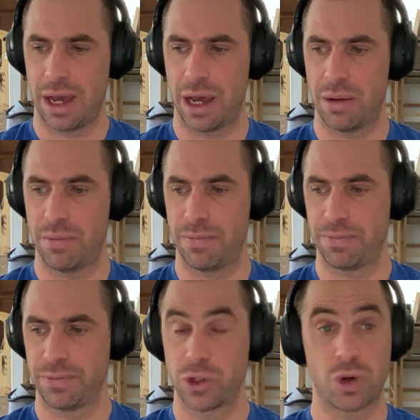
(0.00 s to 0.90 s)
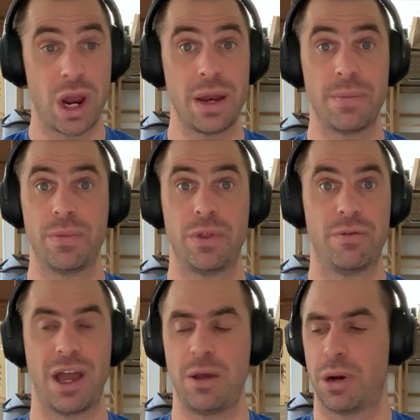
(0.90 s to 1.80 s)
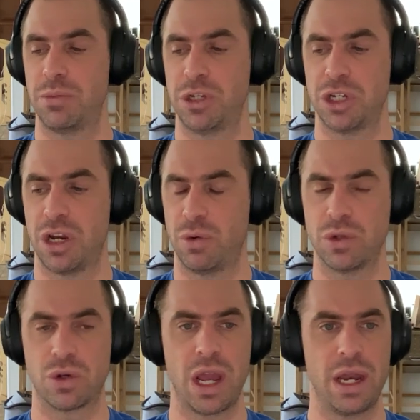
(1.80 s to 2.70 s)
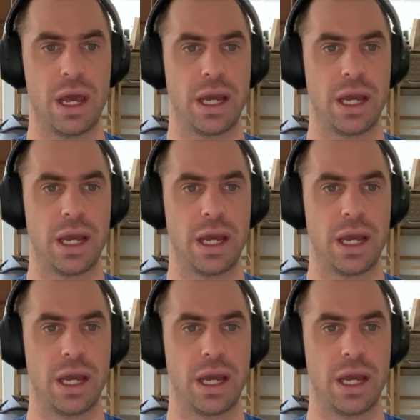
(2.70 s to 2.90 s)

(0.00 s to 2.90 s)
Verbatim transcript: Um, it's great the value proposition of it was great.